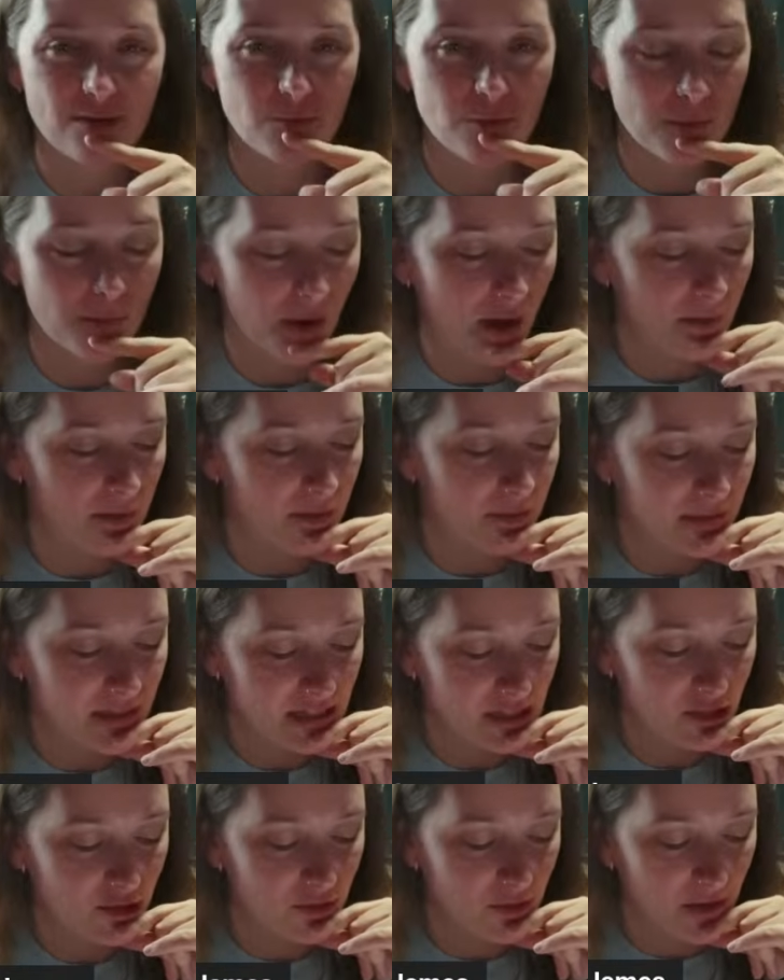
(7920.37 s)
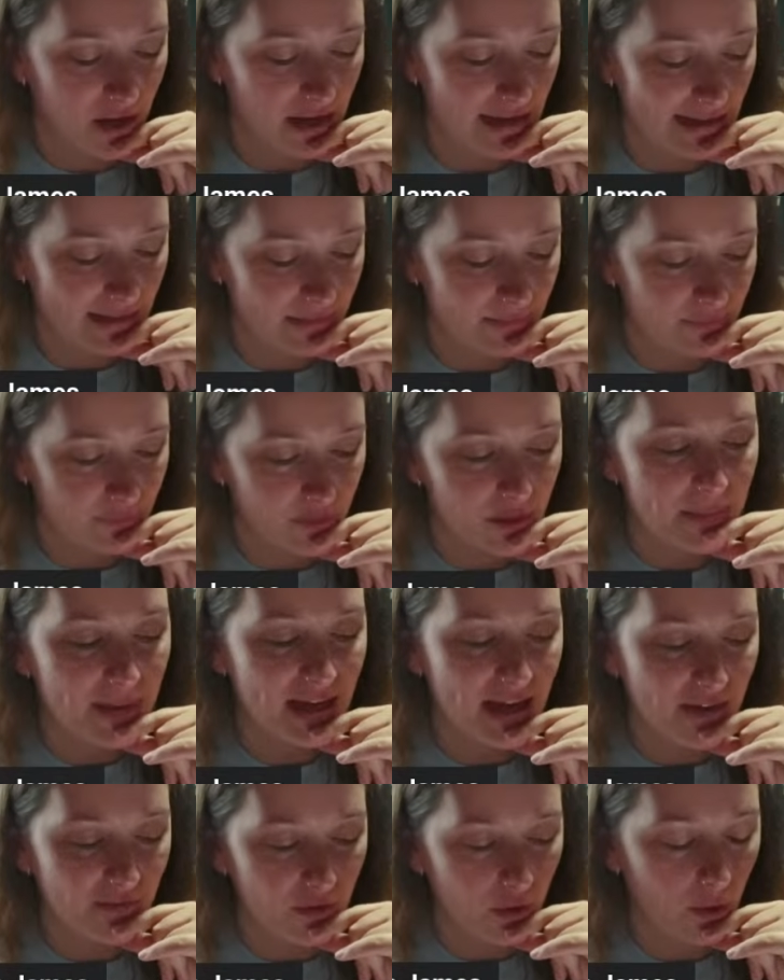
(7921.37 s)
We'll probably do we
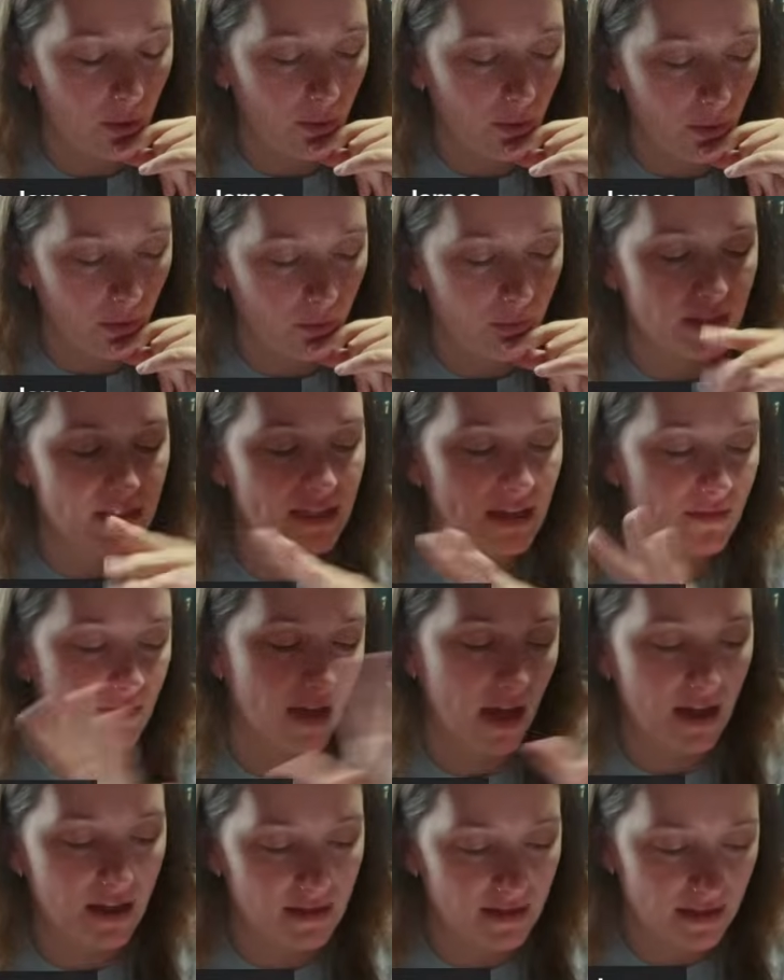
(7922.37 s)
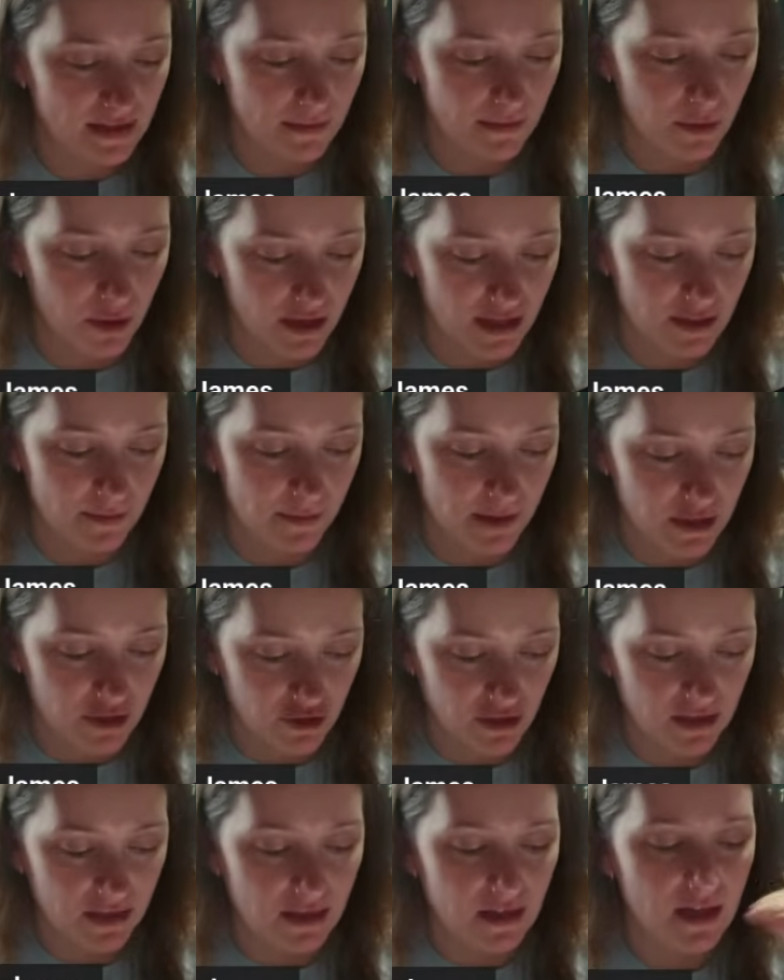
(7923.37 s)
might have a whole, once I've gotten some more
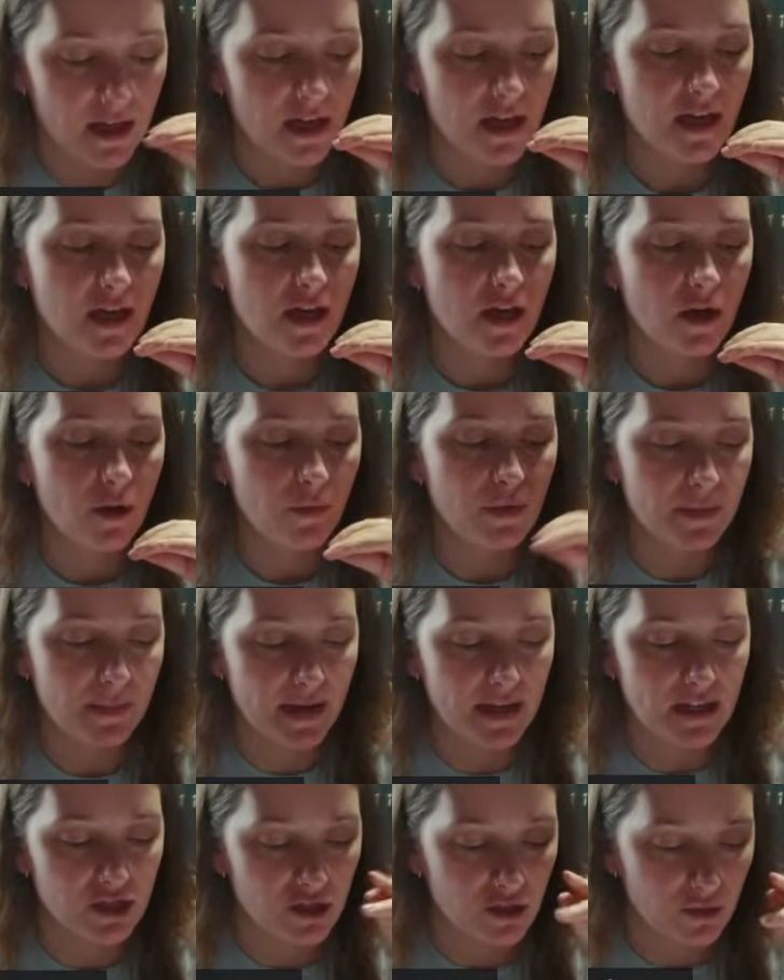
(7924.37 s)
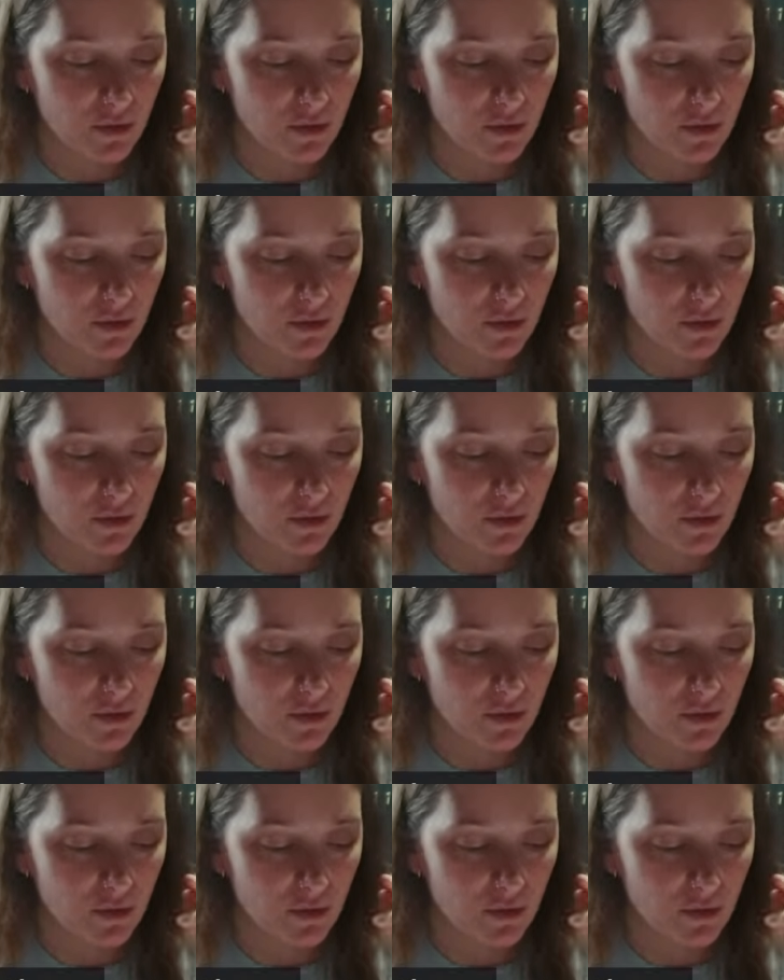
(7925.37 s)
inspiration, we might do